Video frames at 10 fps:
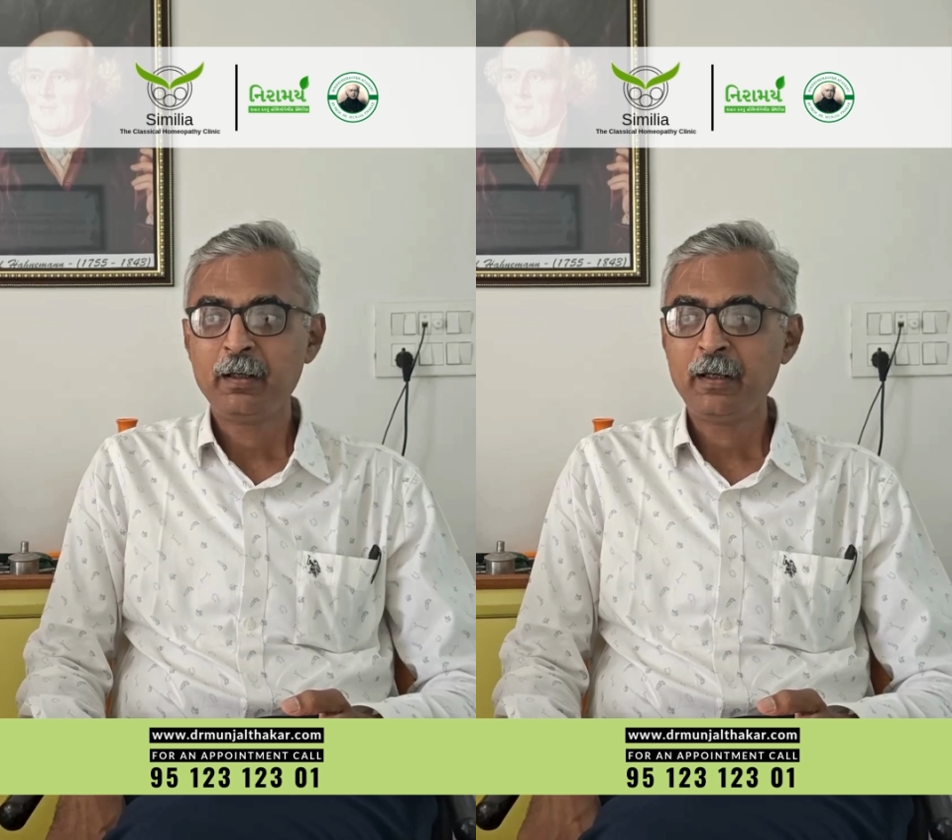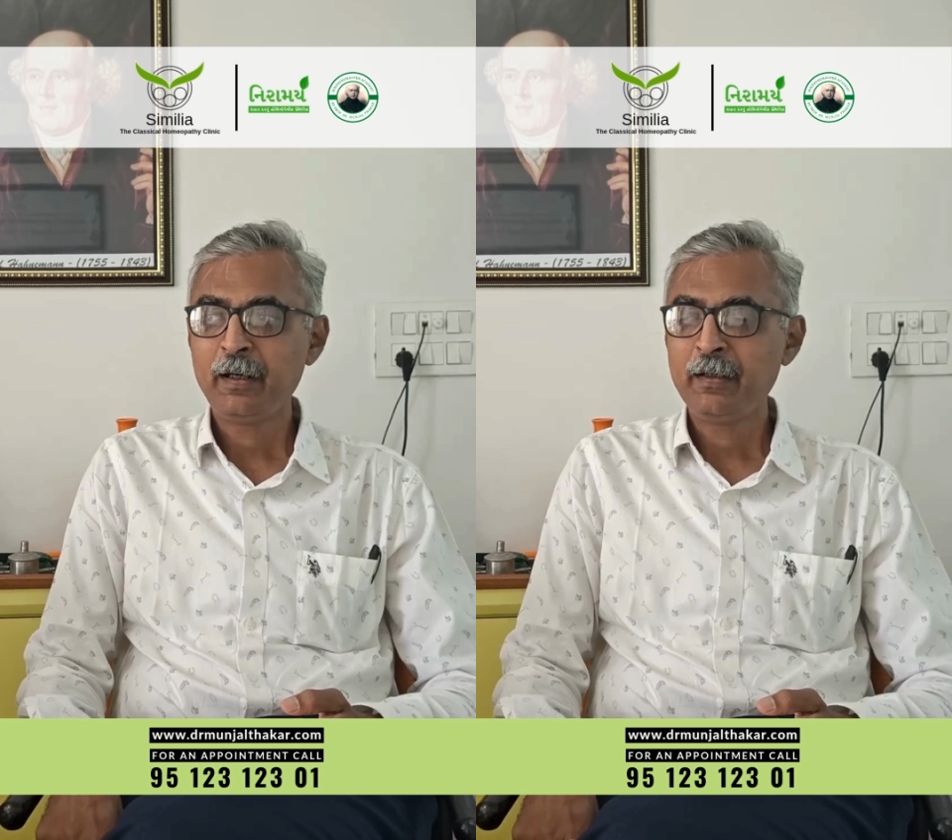
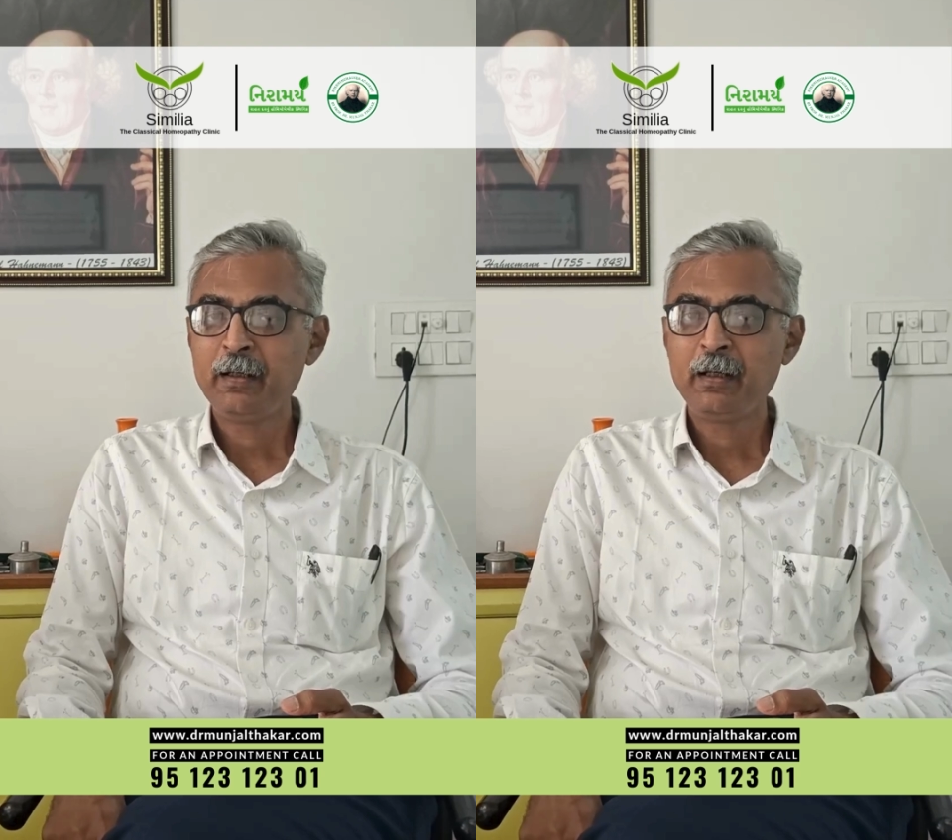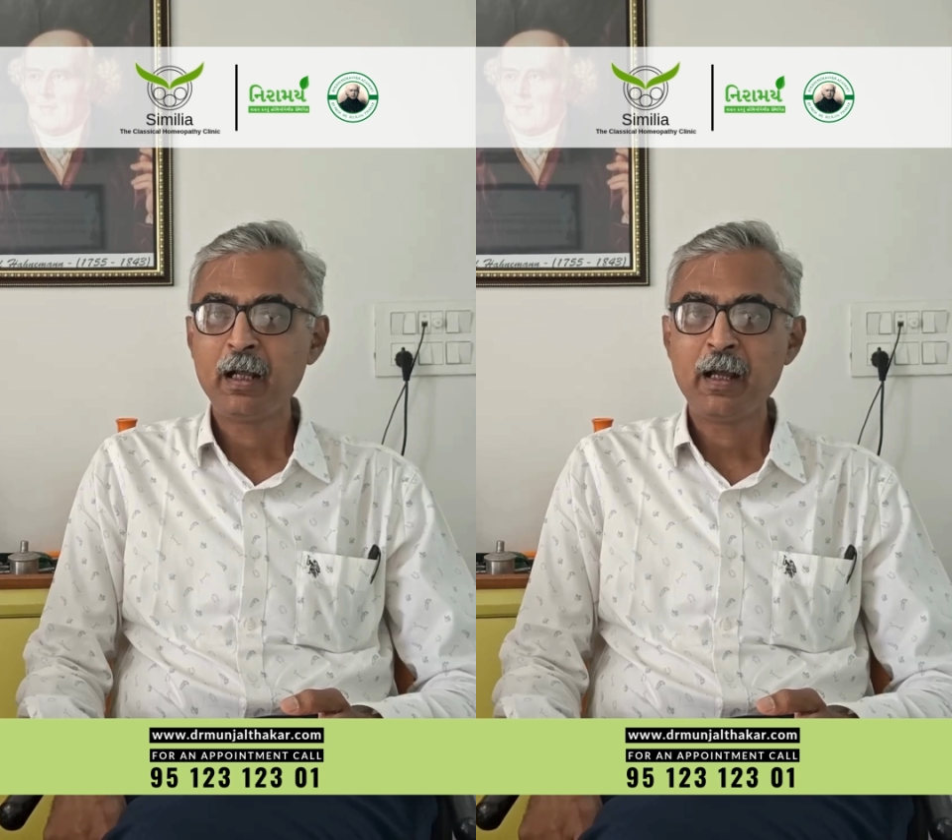
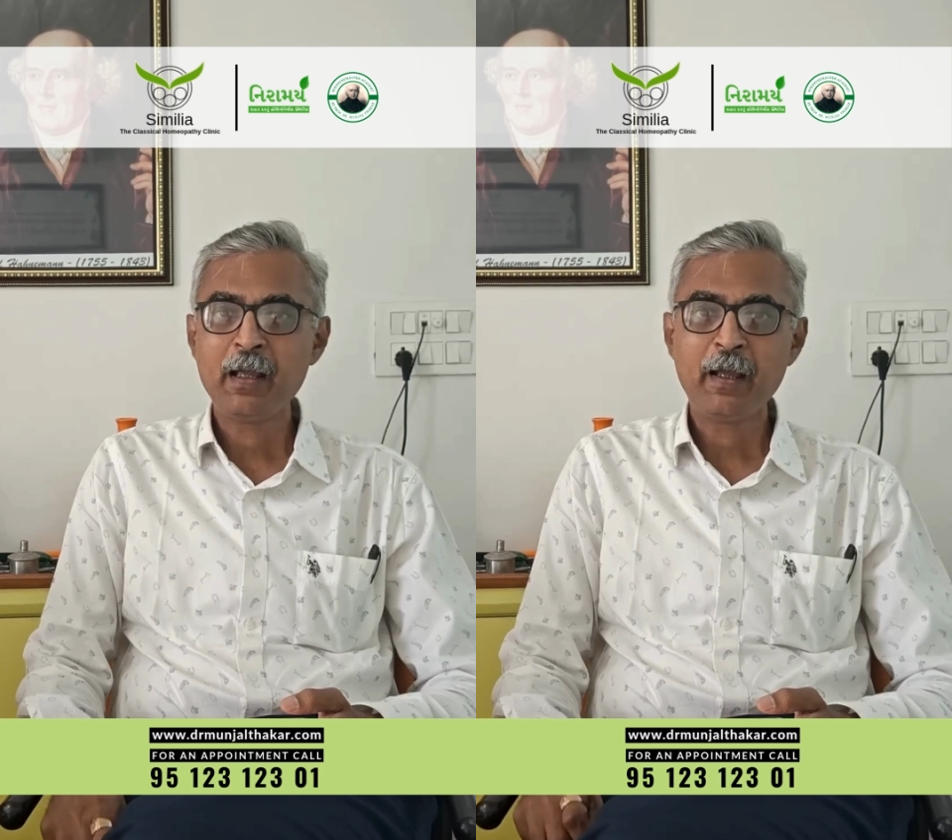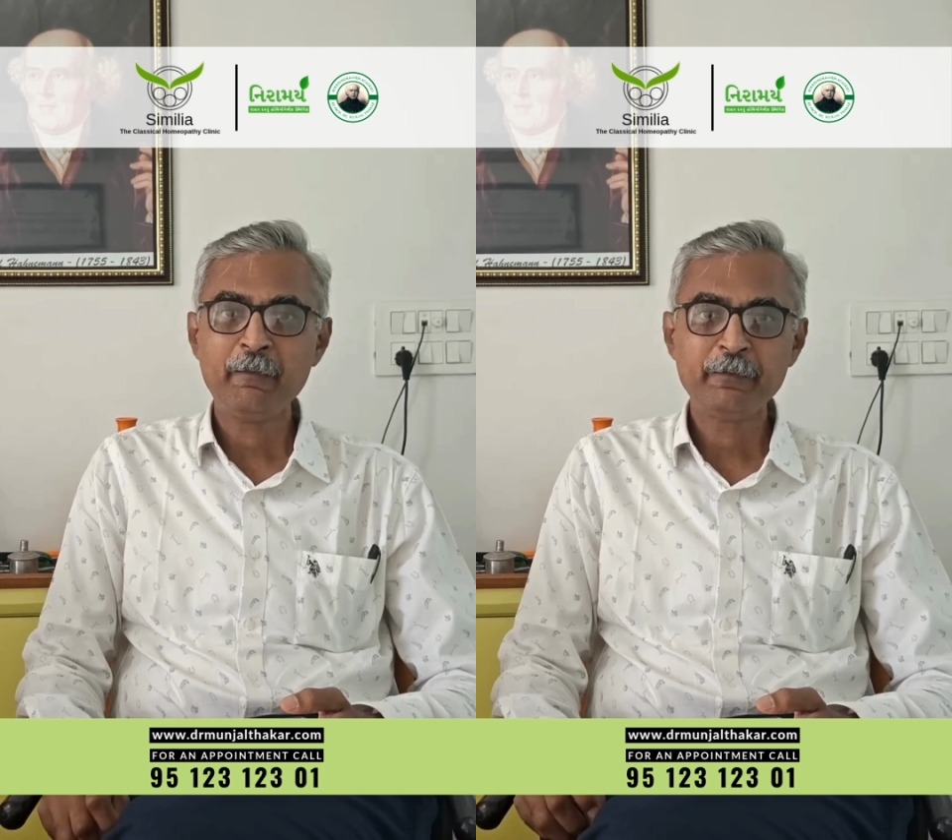and I
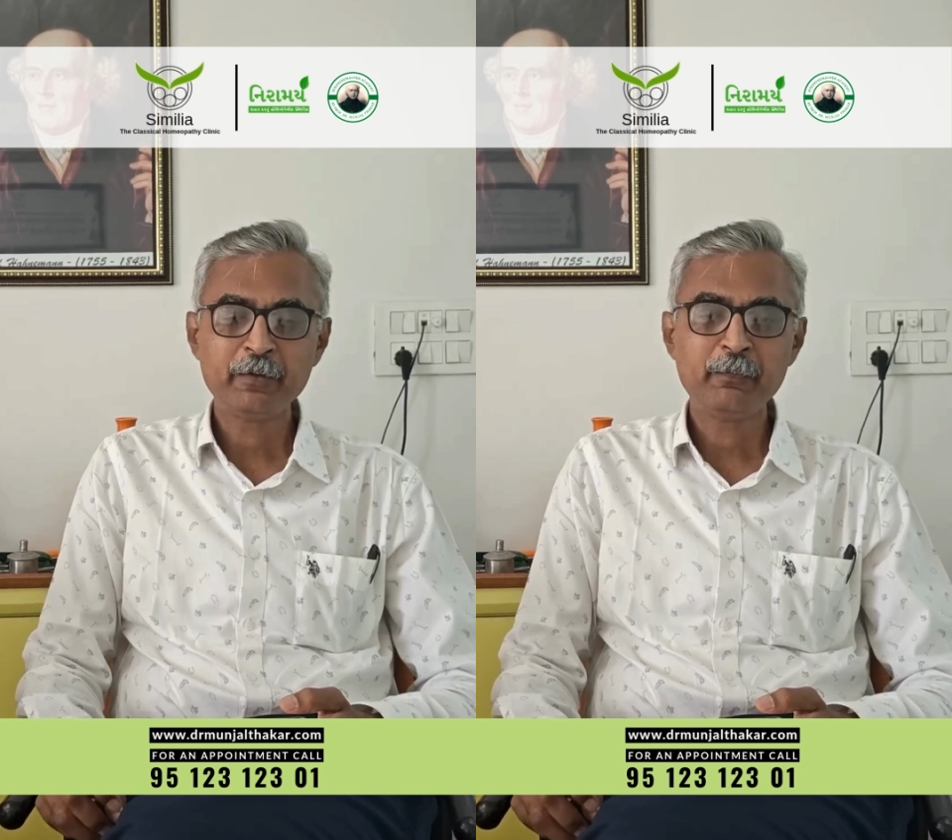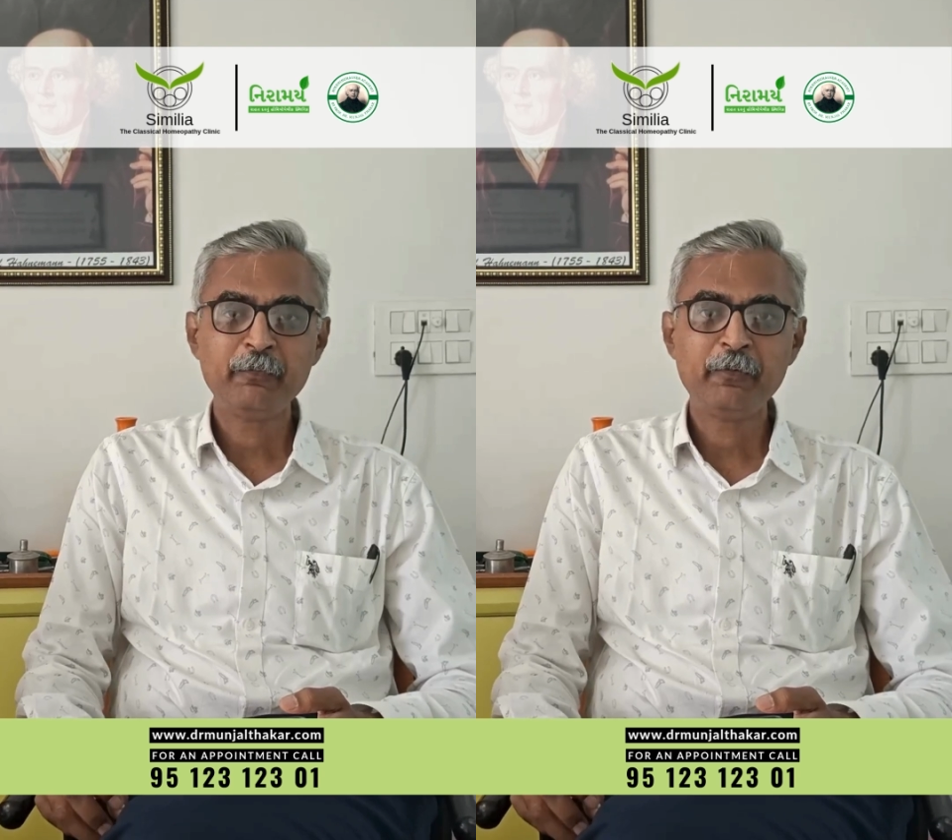have some